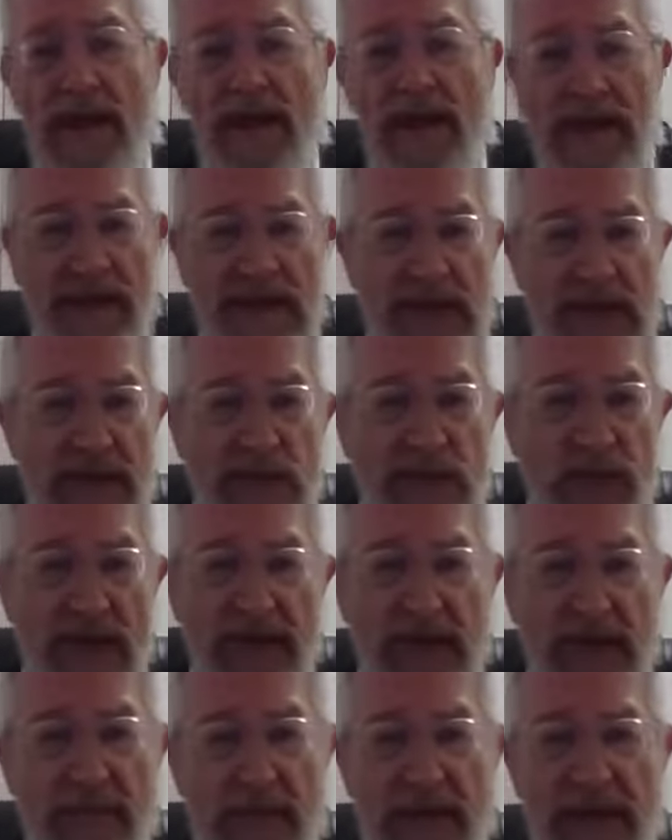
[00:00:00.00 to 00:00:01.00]
and it's, that's
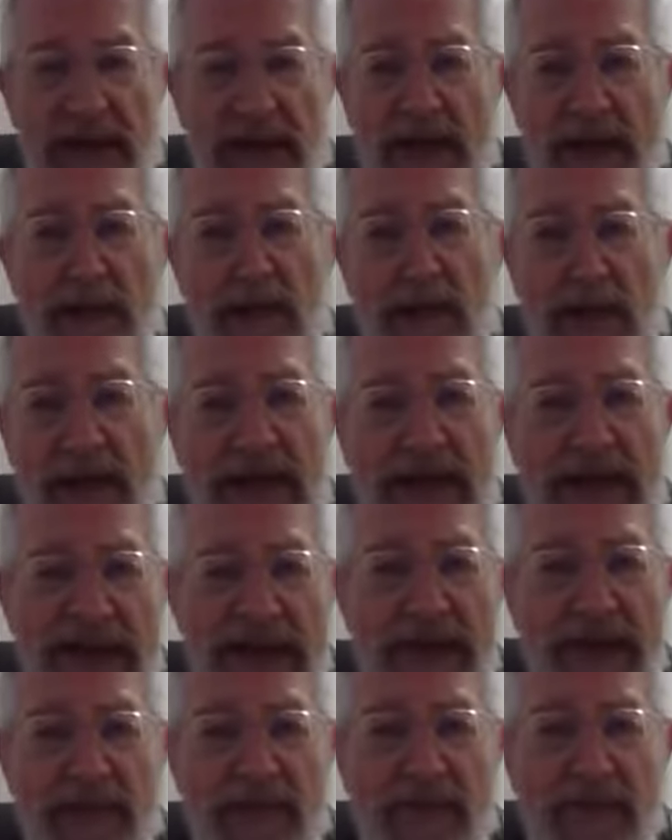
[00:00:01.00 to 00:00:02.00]
why it became it
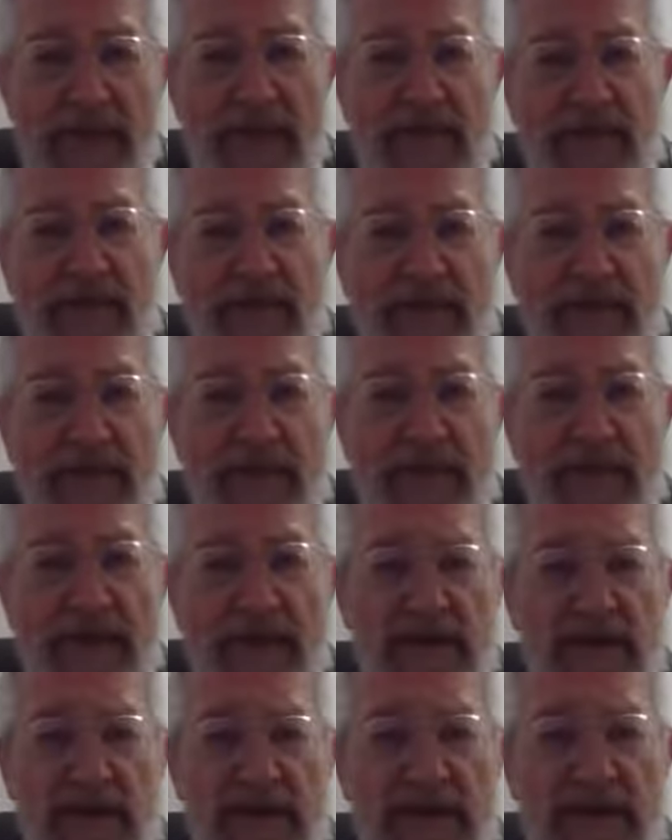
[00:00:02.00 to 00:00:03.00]
and it remains a very
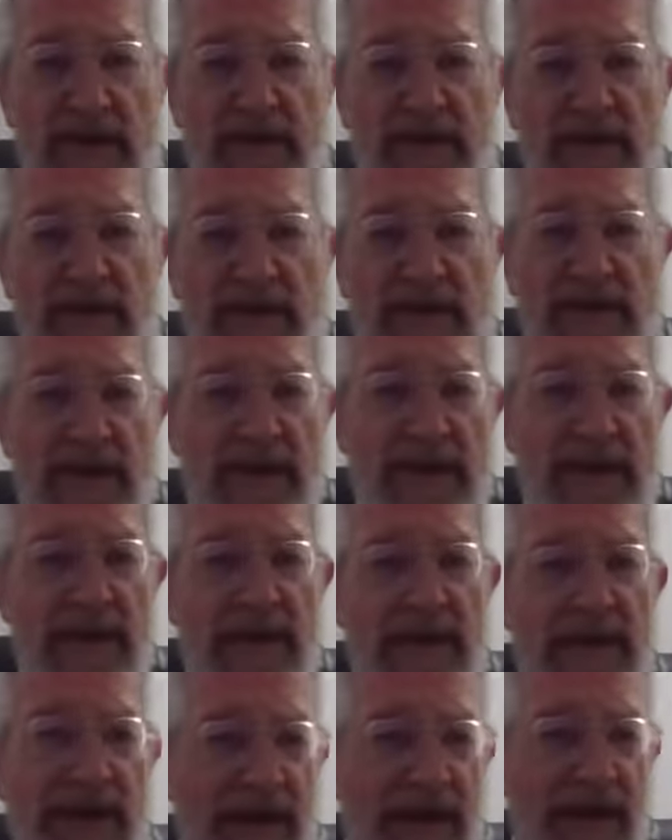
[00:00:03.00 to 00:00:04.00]
touchy subject.
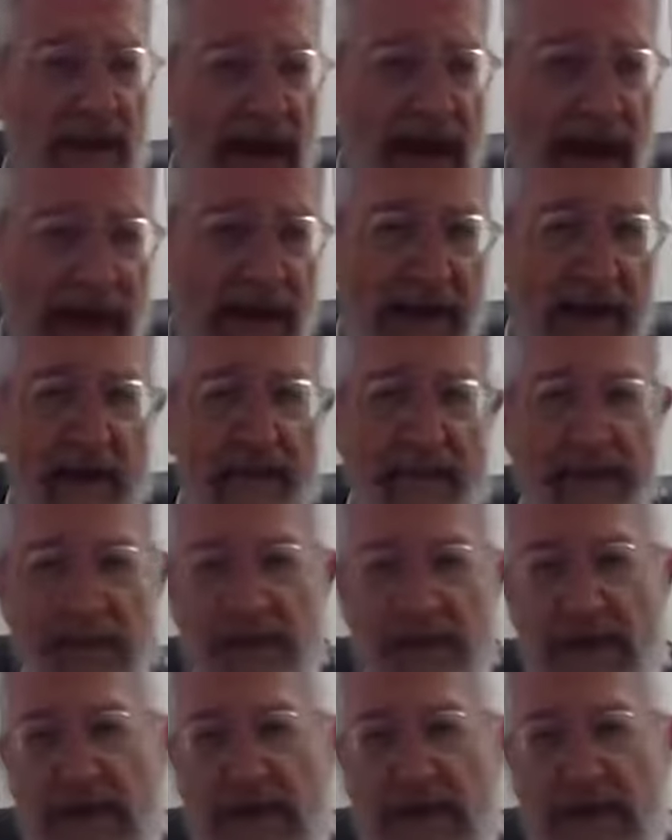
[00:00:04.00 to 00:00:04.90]
And the height of the